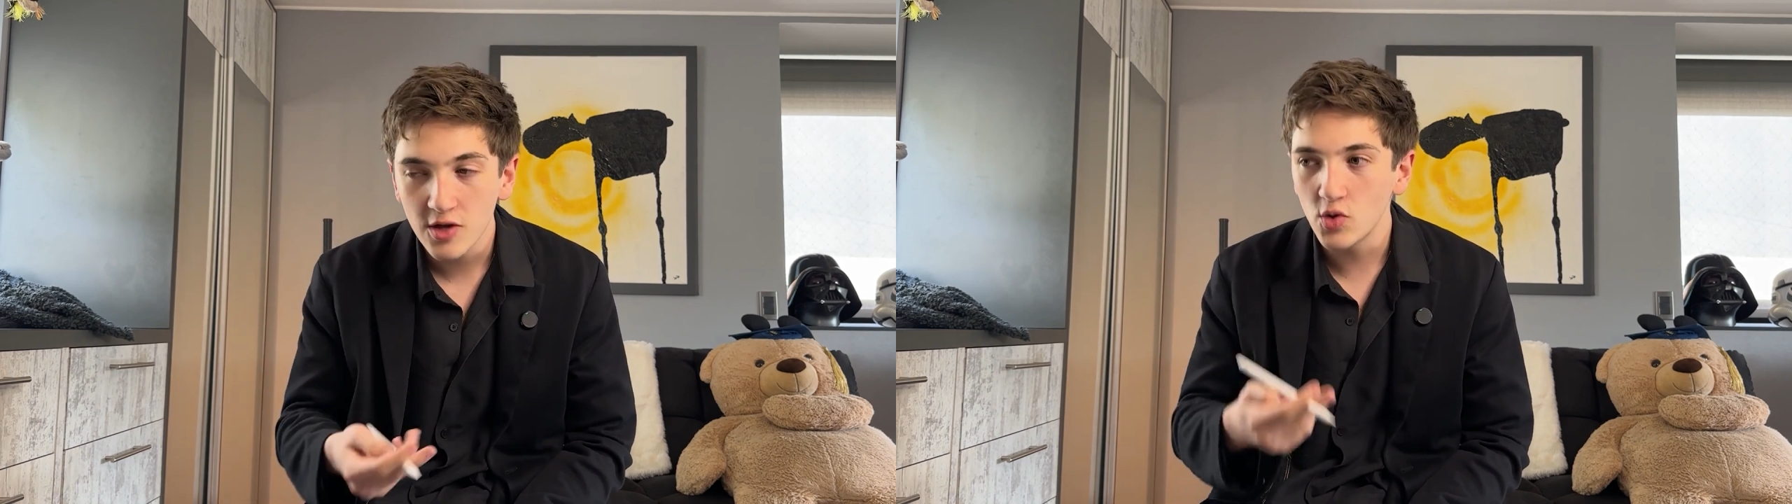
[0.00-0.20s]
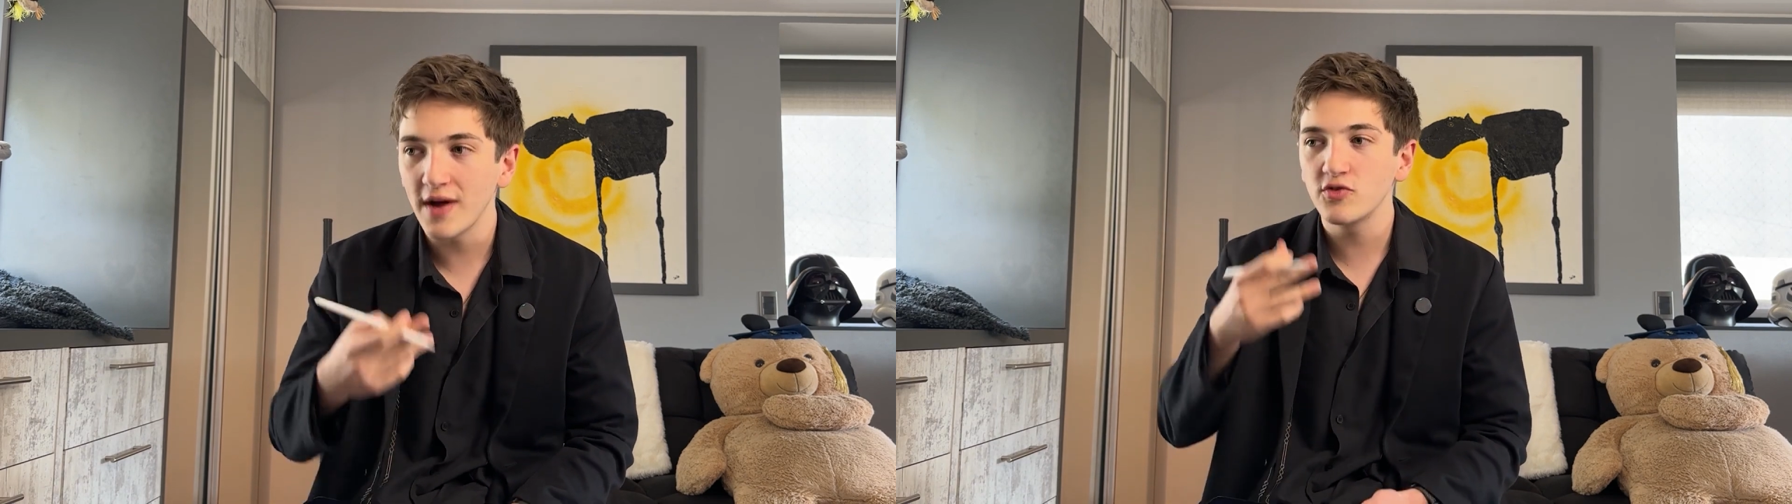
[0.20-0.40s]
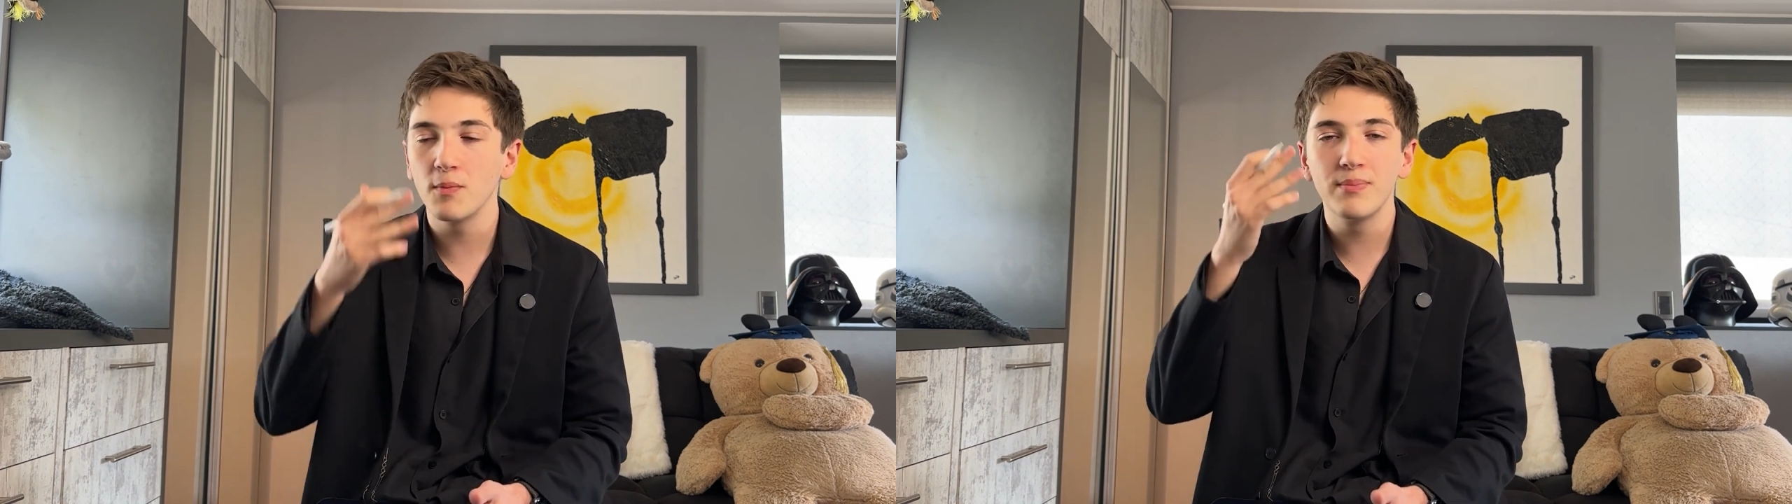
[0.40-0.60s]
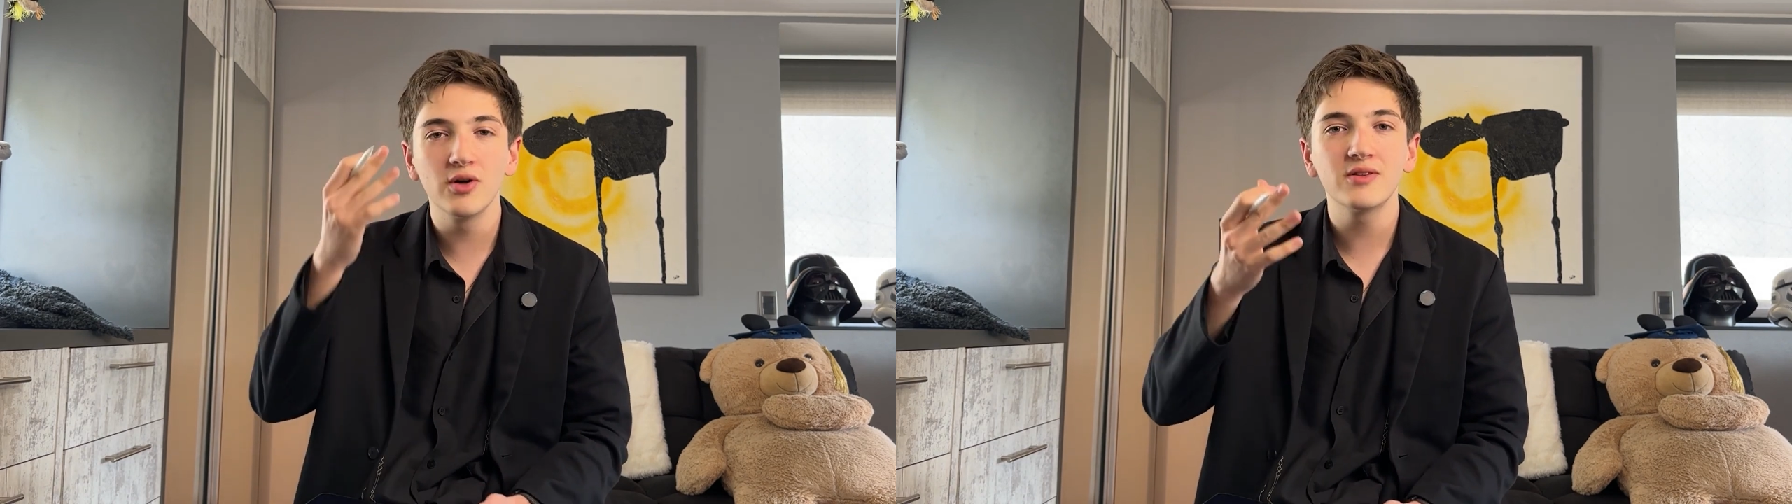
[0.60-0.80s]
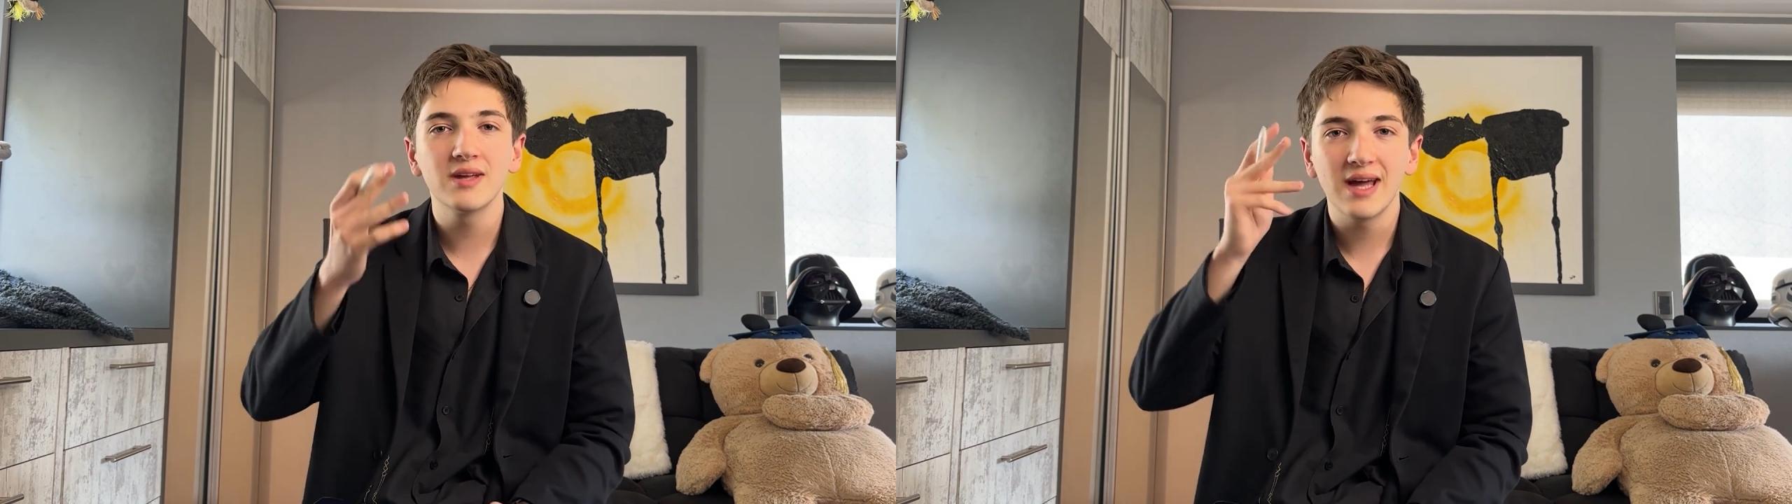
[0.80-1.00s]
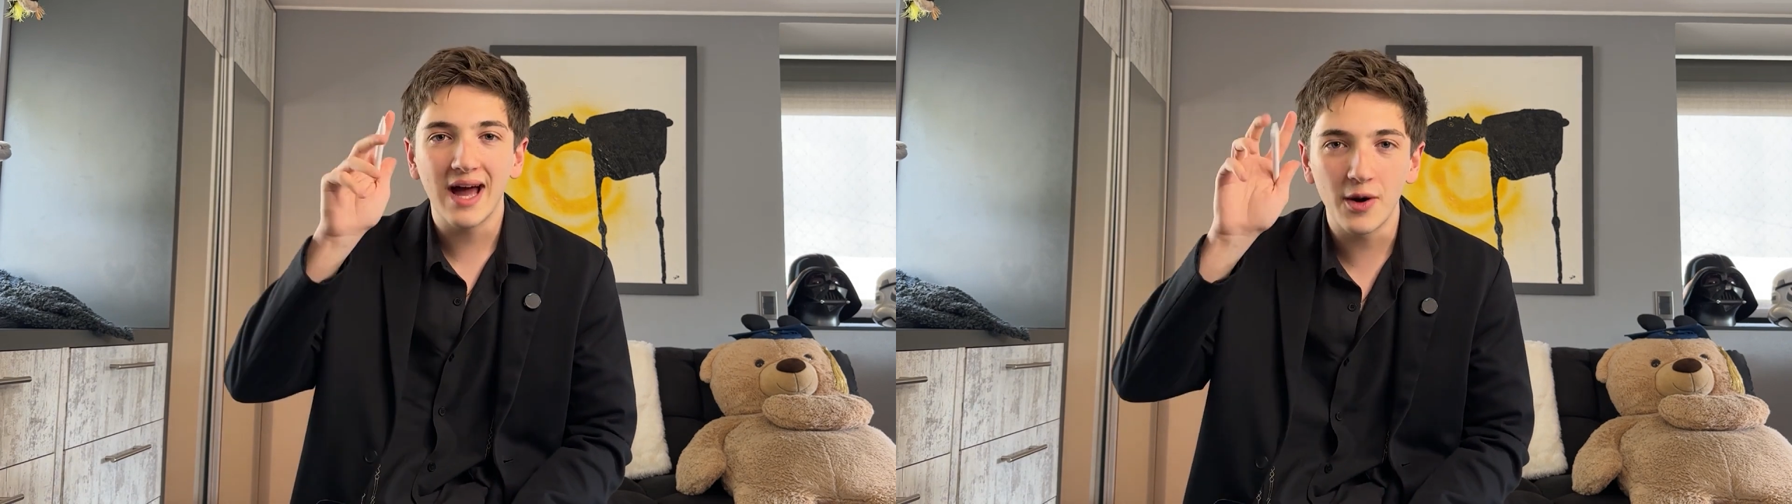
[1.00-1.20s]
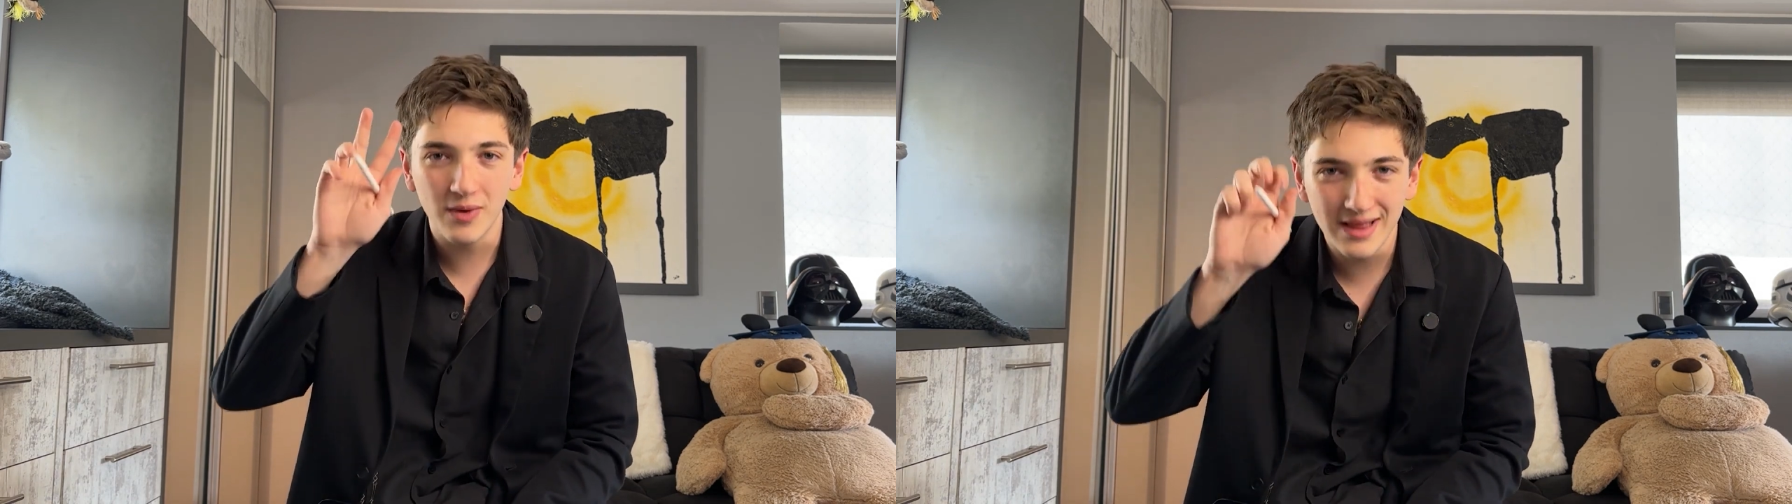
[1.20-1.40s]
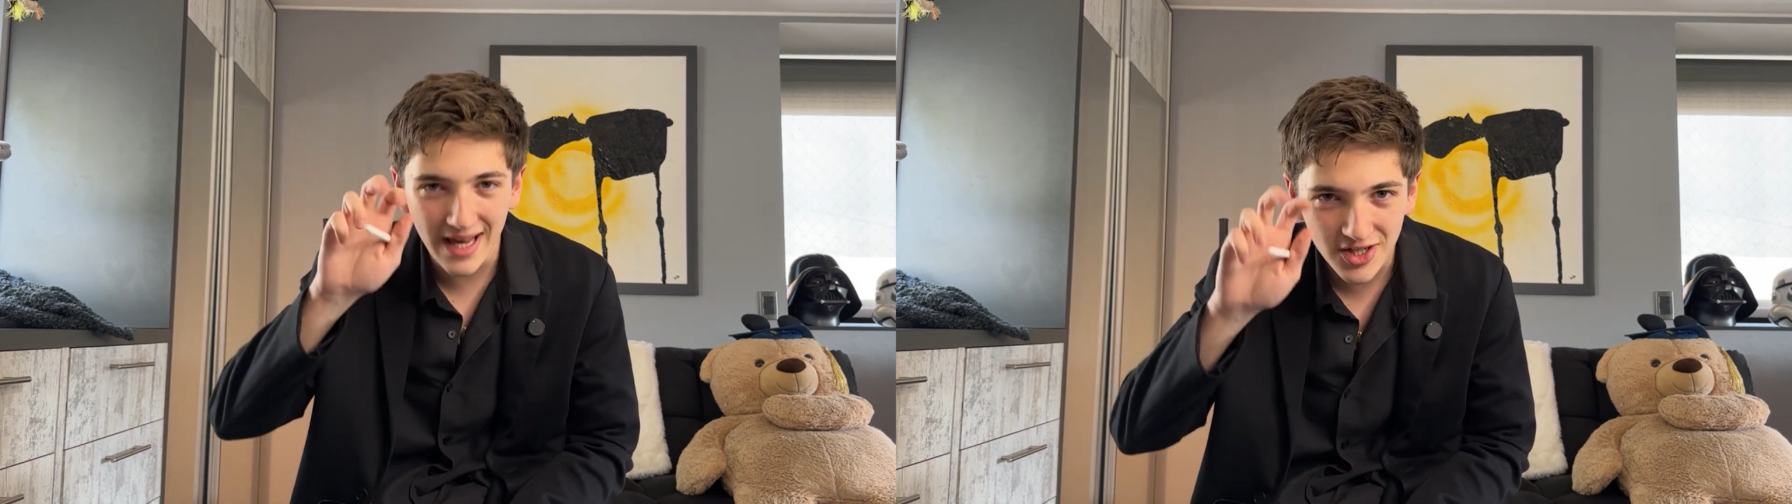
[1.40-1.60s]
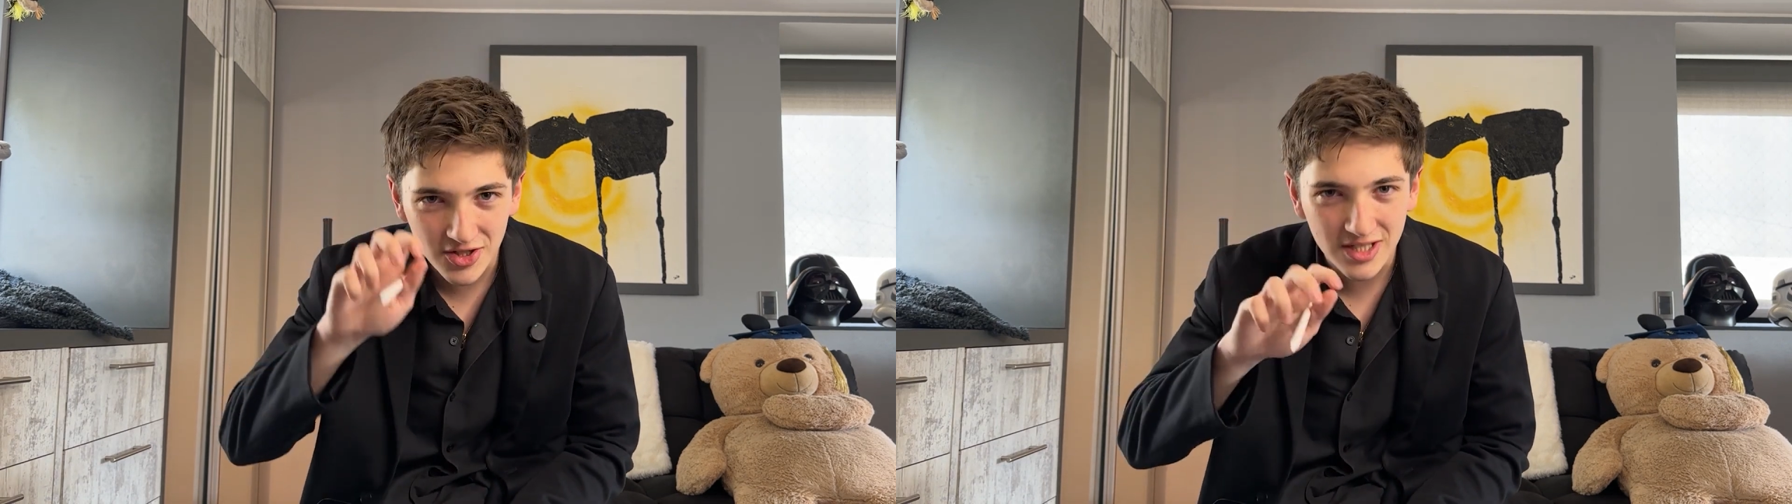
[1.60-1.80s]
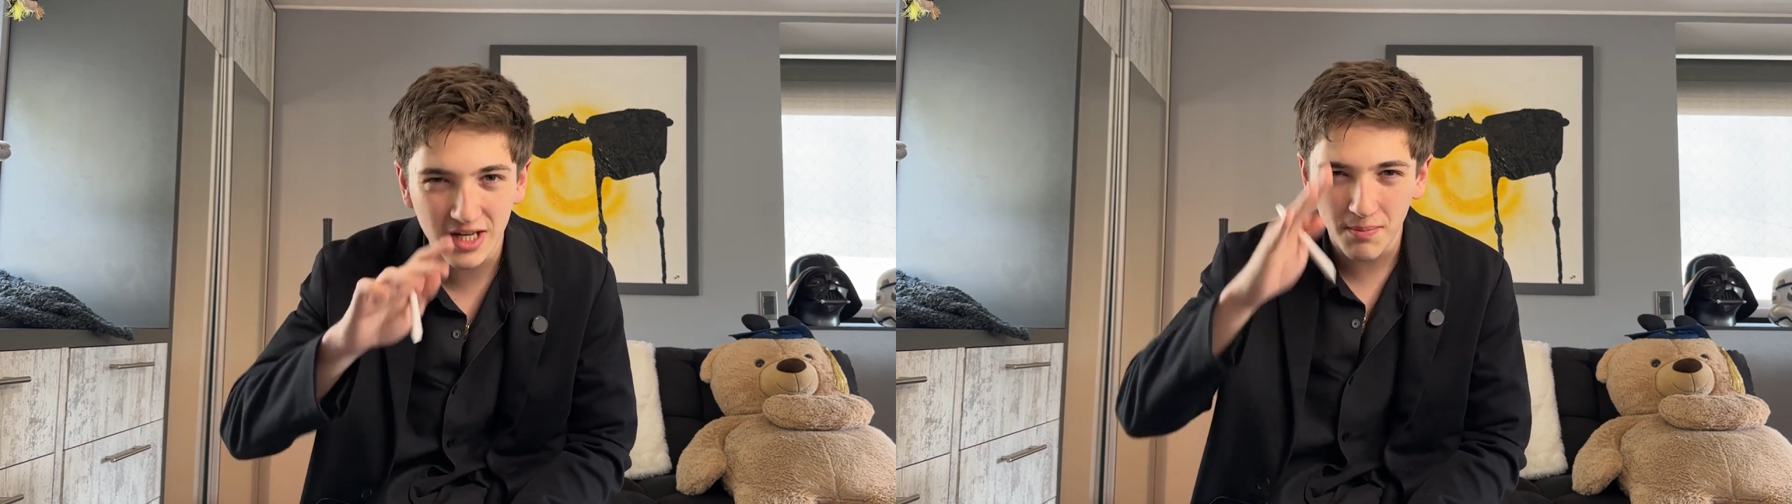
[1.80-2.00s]
You have to build a
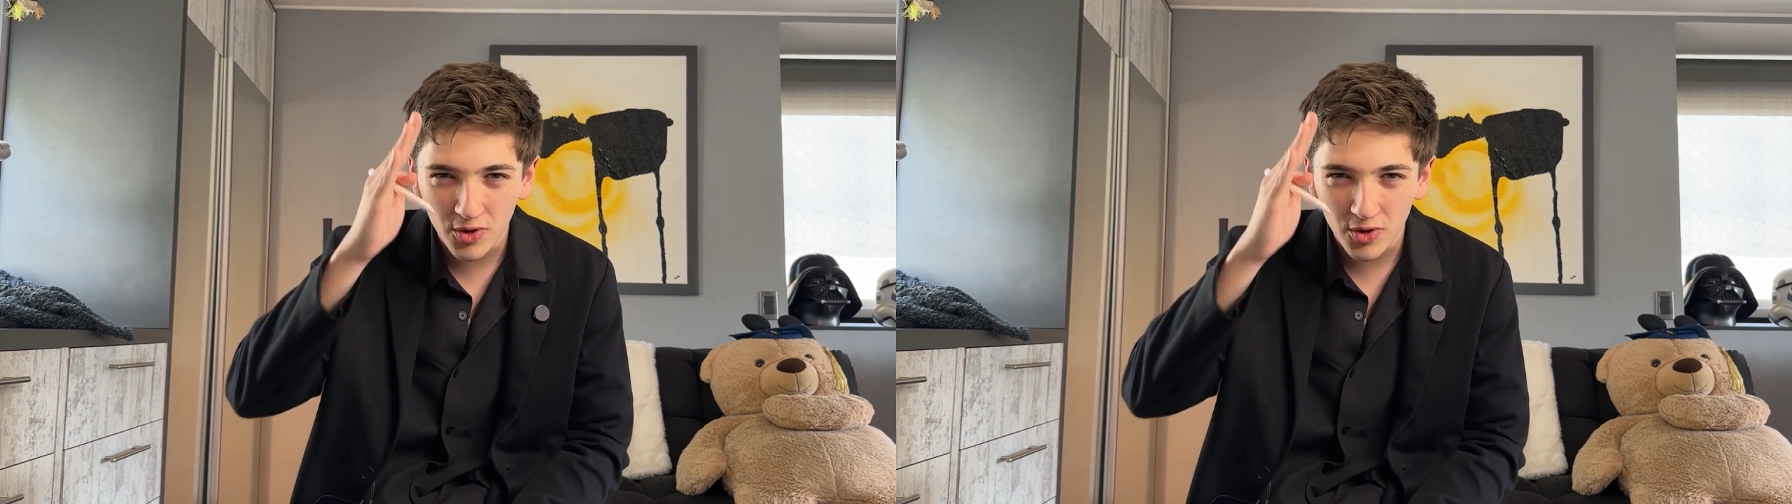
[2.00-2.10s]
relationship